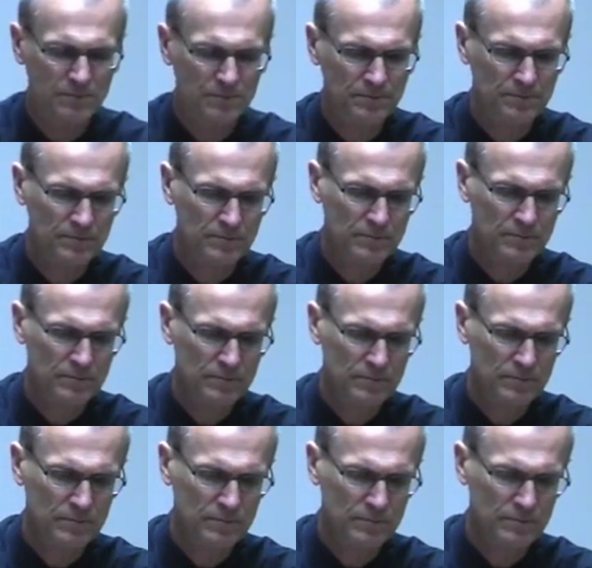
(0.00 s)

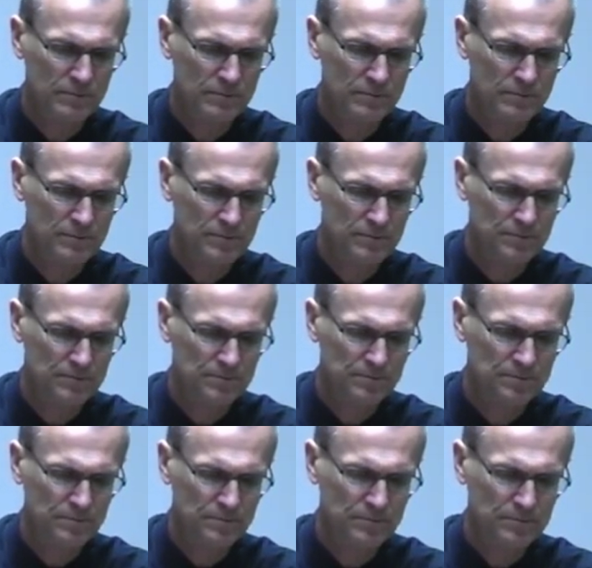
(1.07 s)

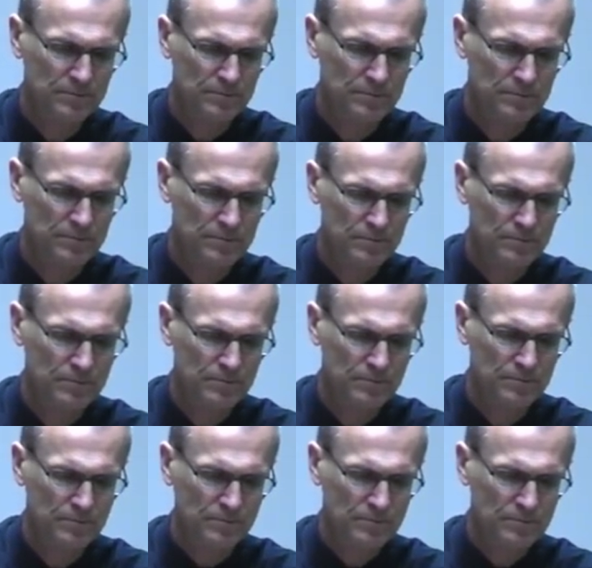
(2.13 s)

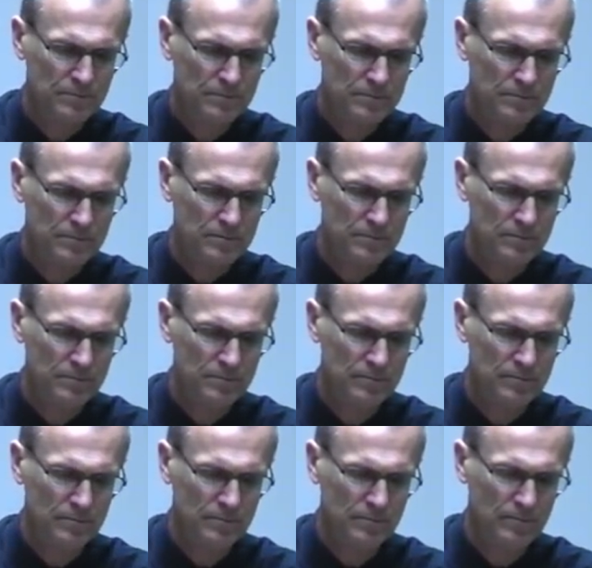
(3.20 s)

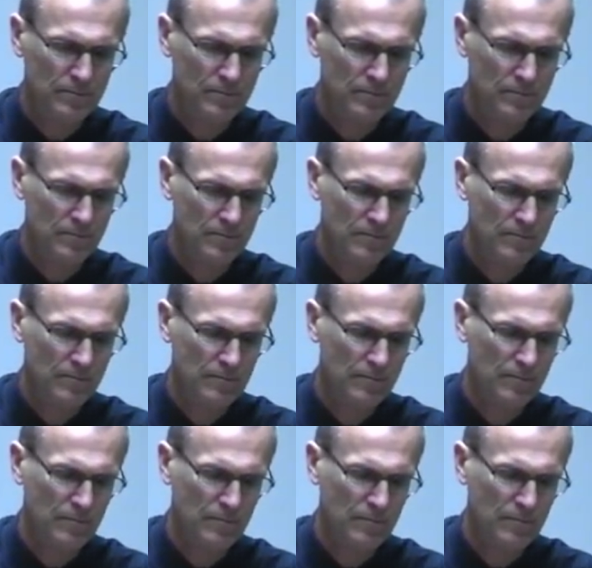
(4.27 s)
[no speech]